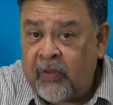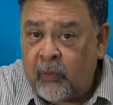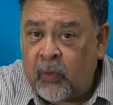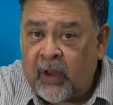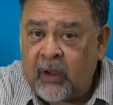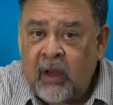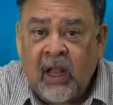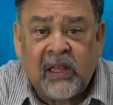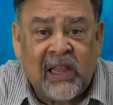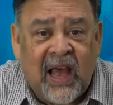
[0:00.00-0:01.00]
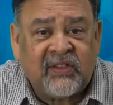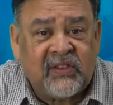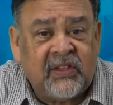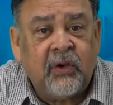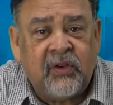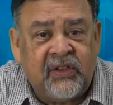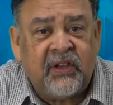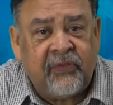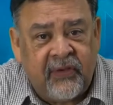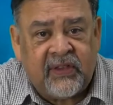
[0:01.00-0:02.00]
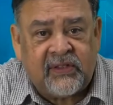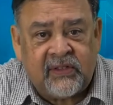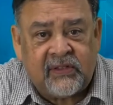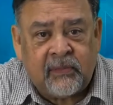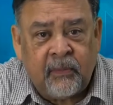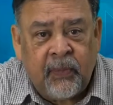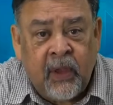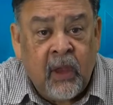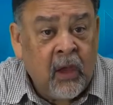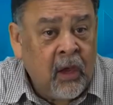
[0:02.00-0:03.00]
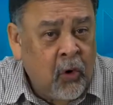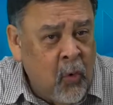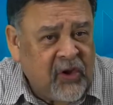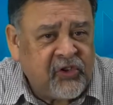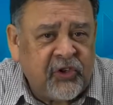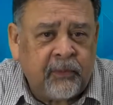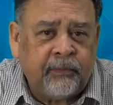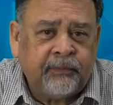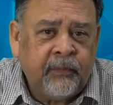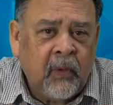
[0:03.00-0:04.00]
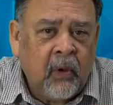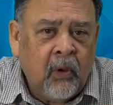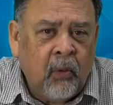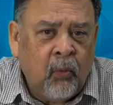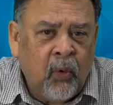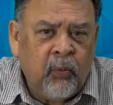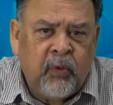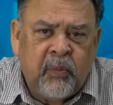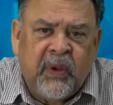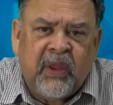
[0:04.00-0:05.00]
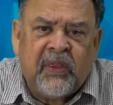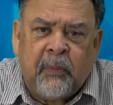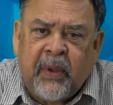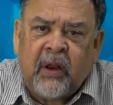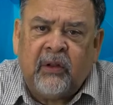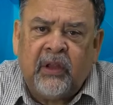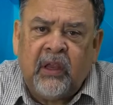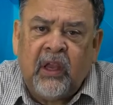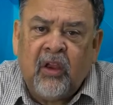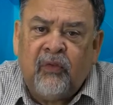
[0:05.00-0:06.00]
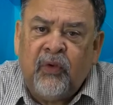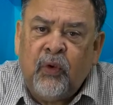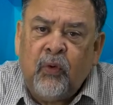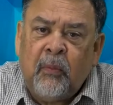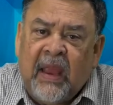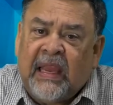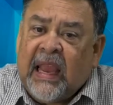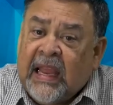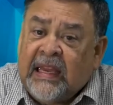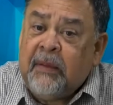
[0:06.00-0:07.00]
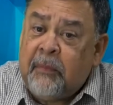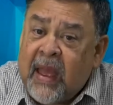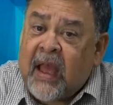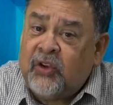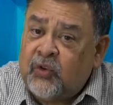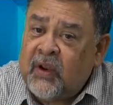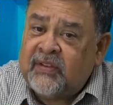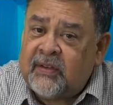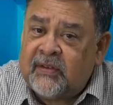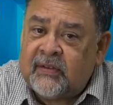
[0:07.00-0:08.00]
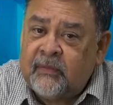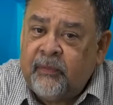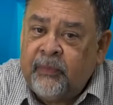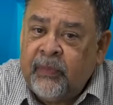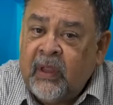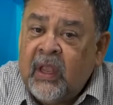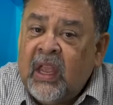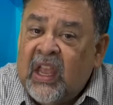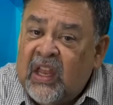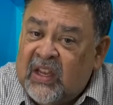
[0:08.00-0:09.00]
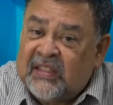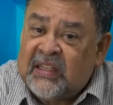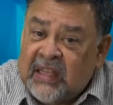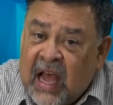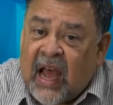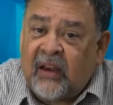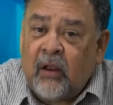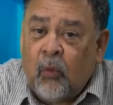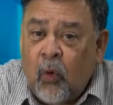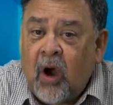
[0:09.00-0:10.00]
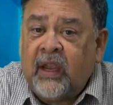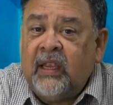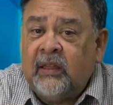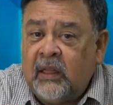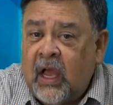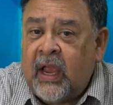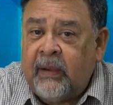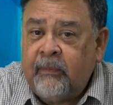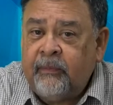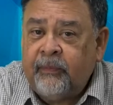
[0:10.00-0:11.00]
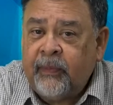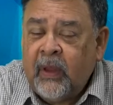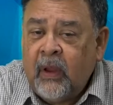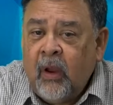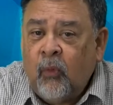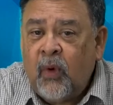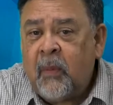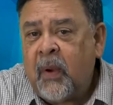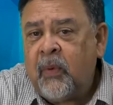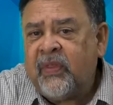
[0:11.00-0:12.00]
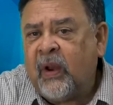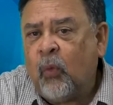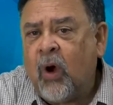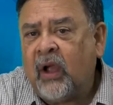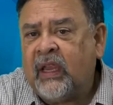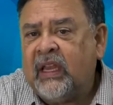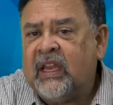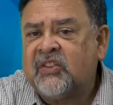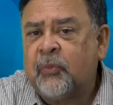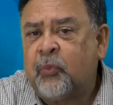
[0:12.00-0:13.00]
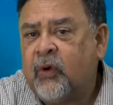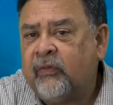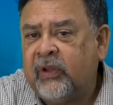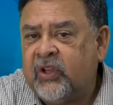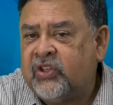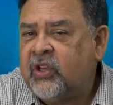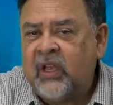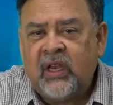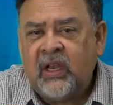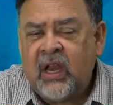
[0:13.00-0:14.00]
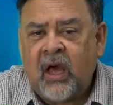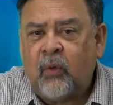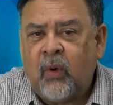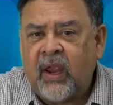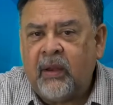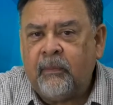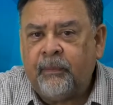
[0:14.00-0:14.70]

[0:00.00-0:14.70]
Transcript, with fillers: than one, Class C or D offenses. Question What would be the penalty if you make any bad choices? It is not walking the line. Remember that walking is a privilege, not a right.